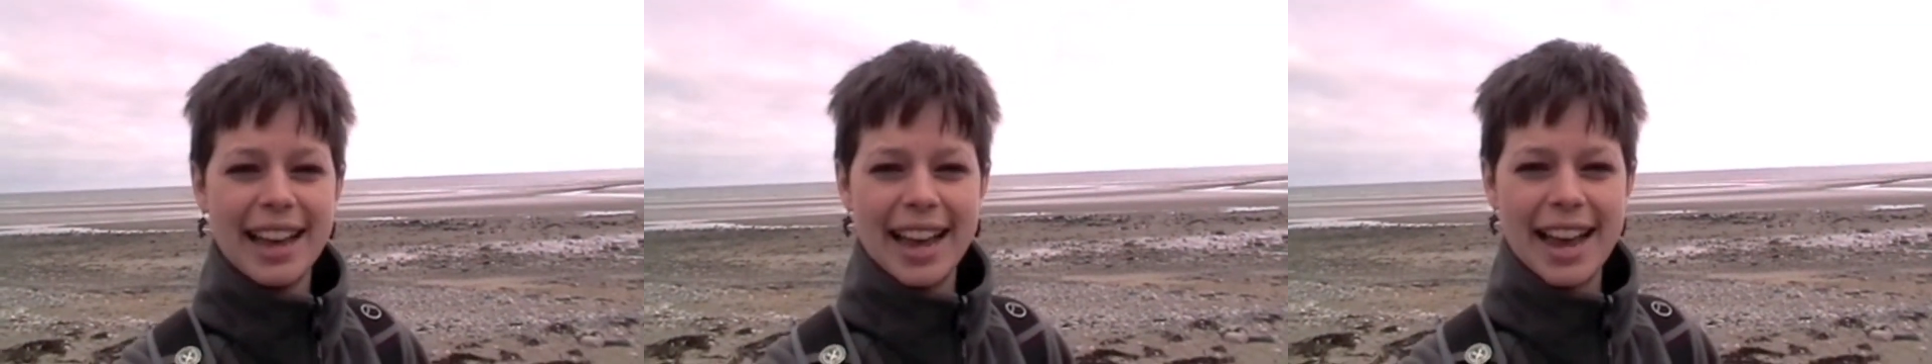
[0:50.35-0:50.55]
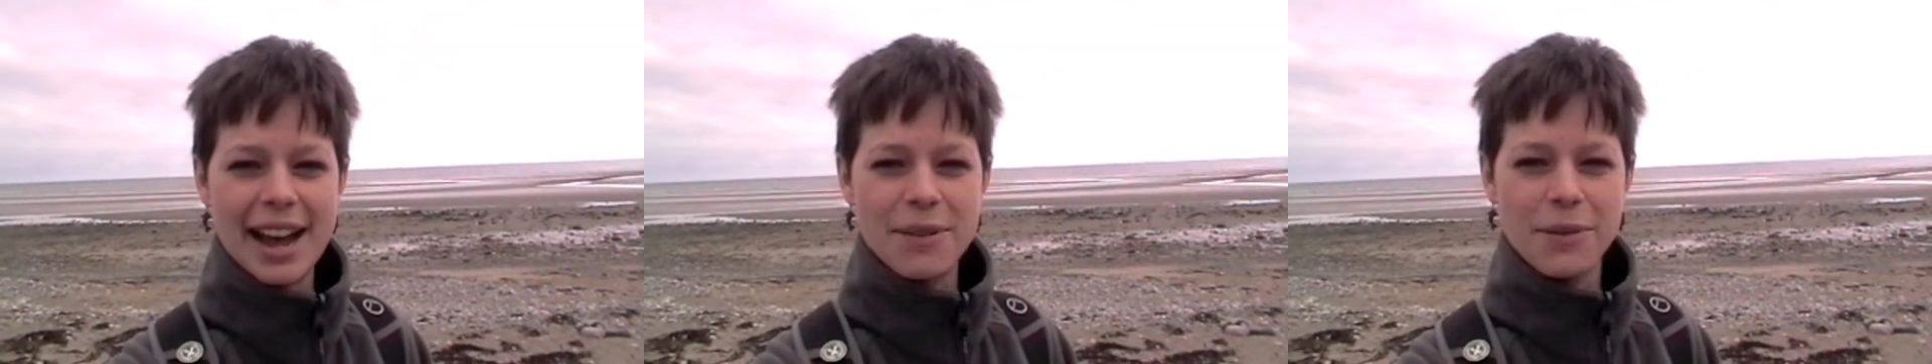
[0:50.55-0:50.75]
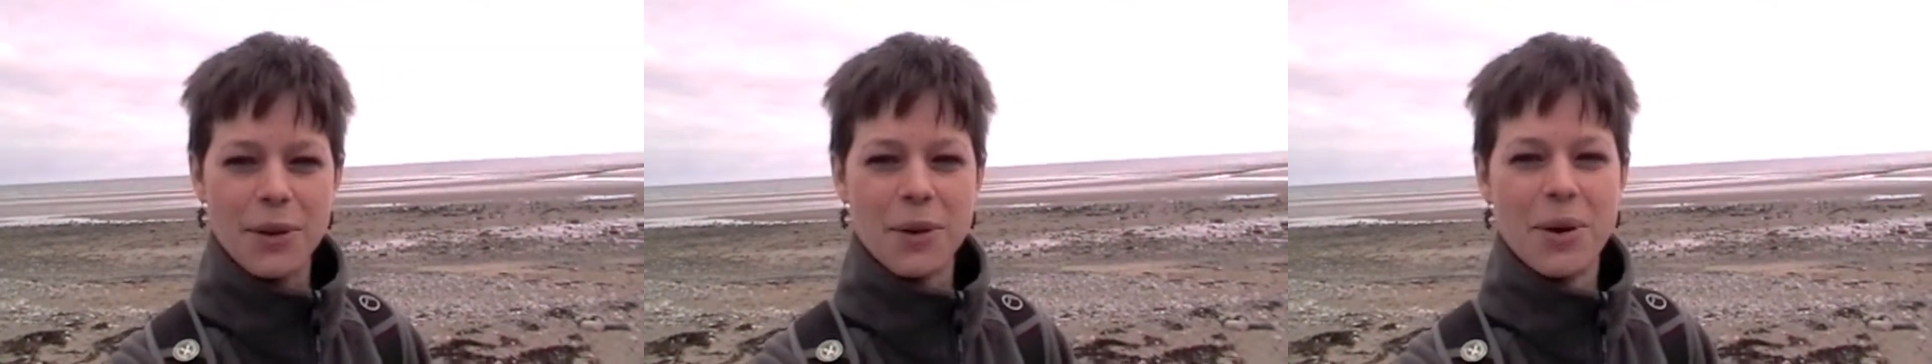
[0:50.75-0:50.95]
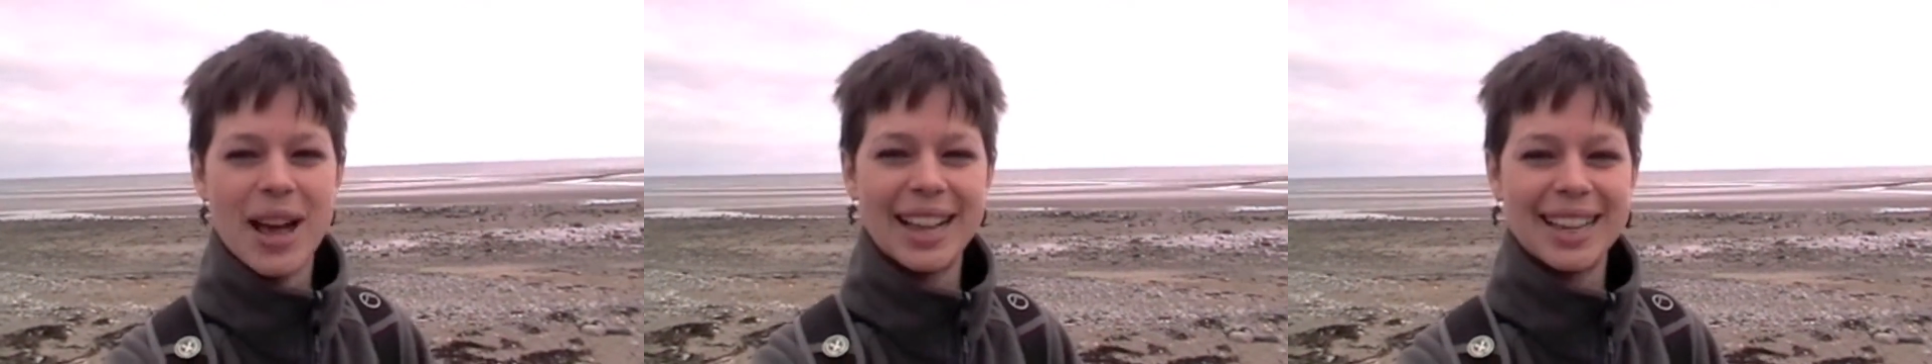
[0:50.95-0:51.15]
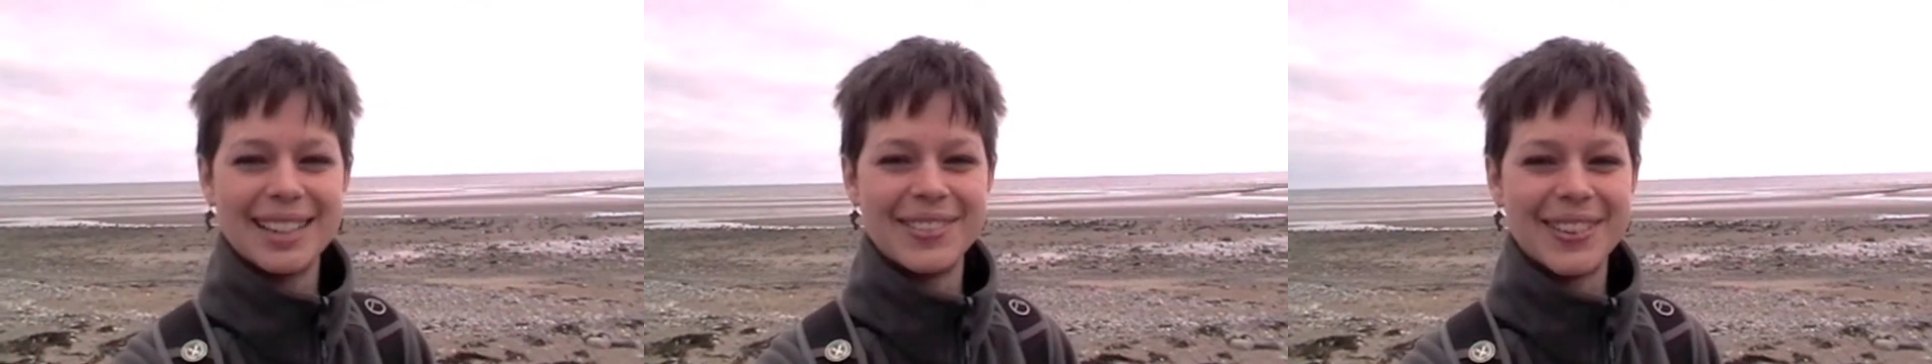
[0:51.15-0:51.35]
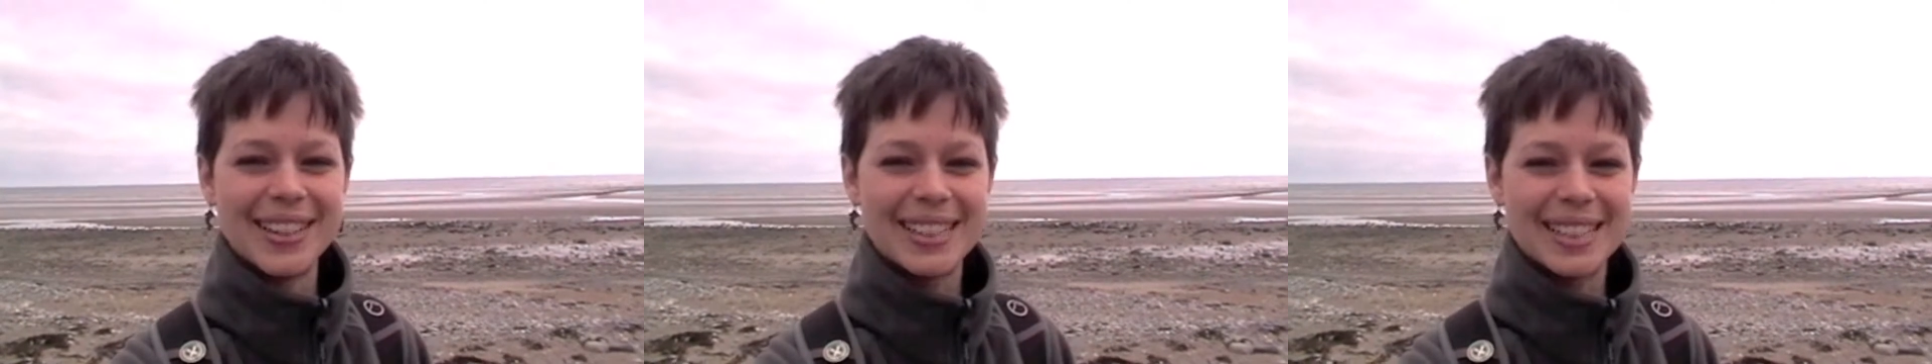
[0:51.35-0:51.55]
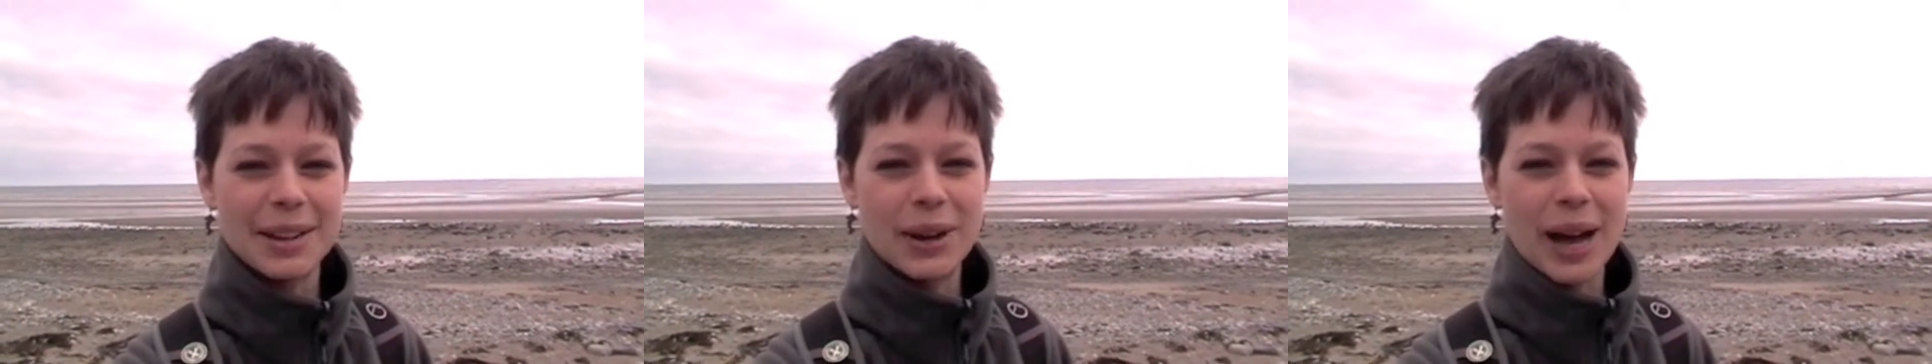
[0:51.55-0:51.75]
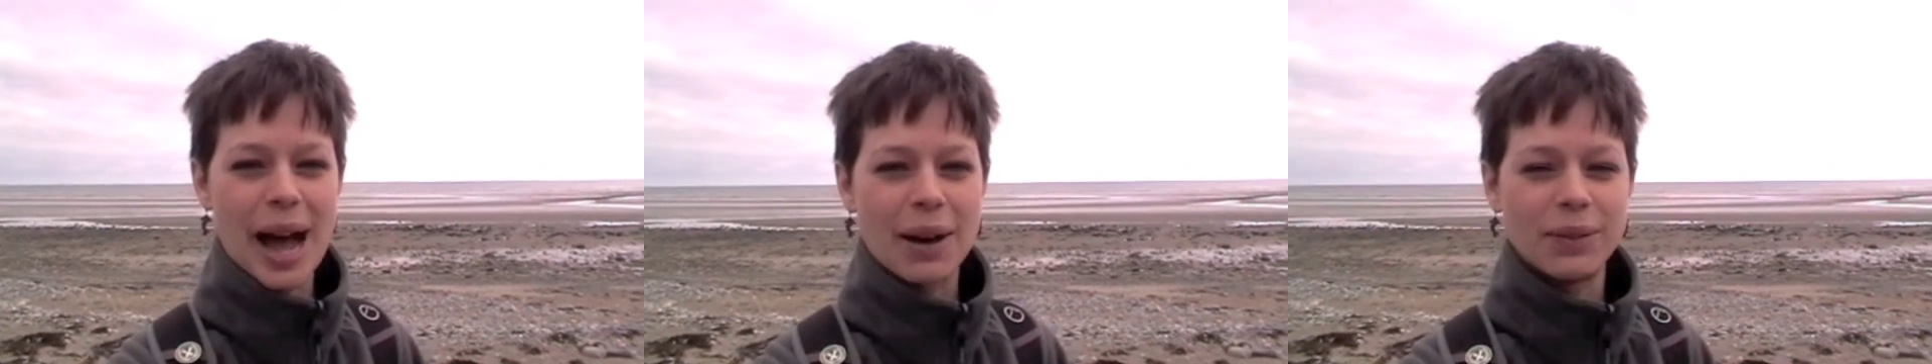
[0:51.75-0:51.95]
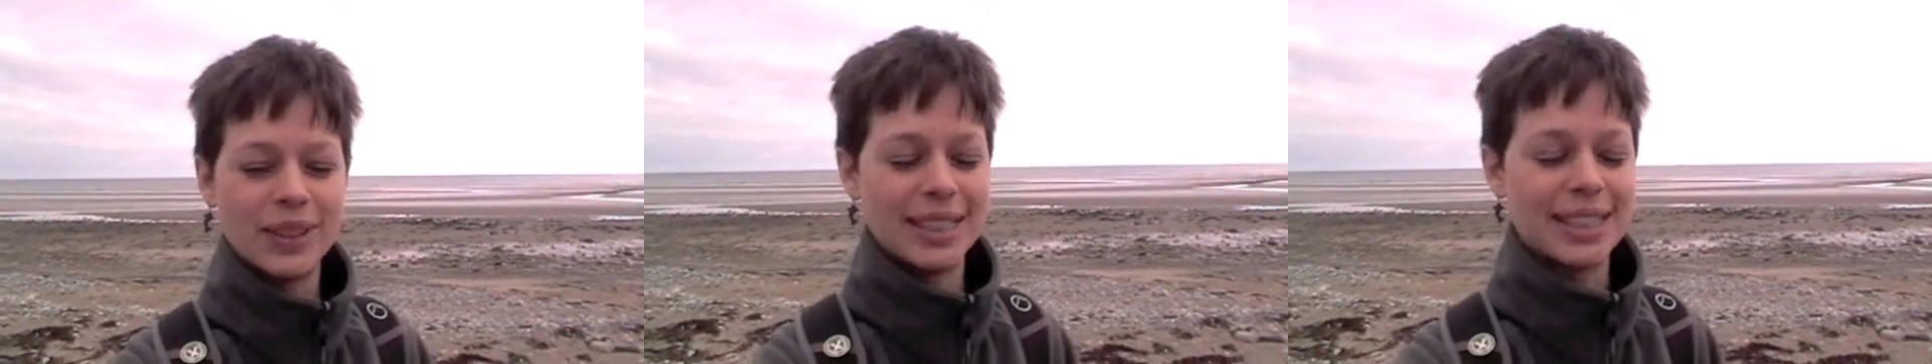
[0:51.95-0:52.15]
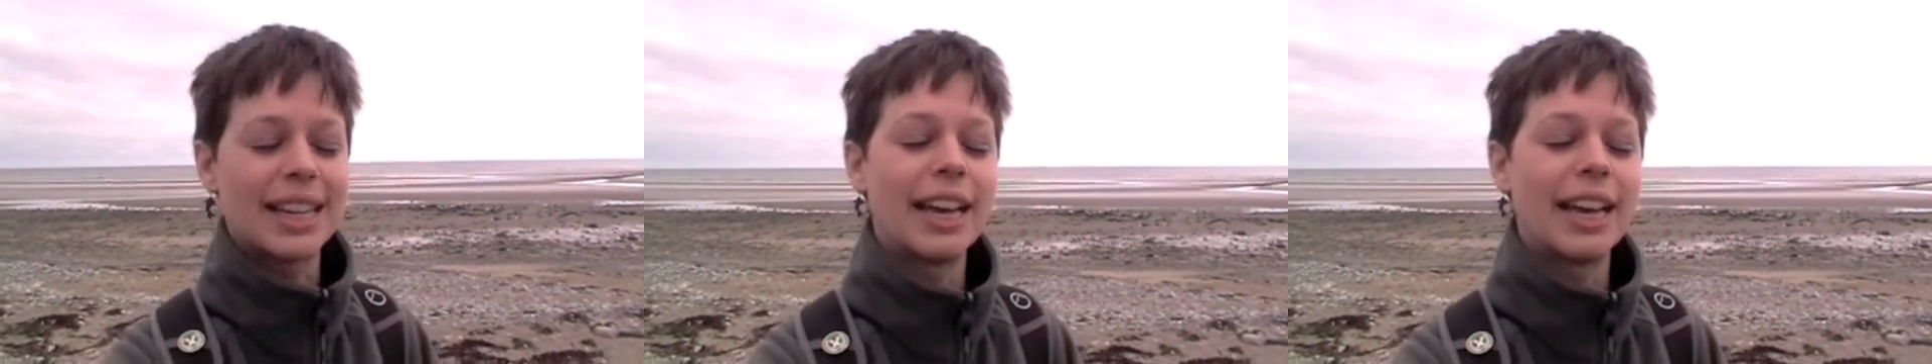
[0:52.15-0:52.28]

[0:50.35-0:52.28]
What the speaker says: but we'll see what happens.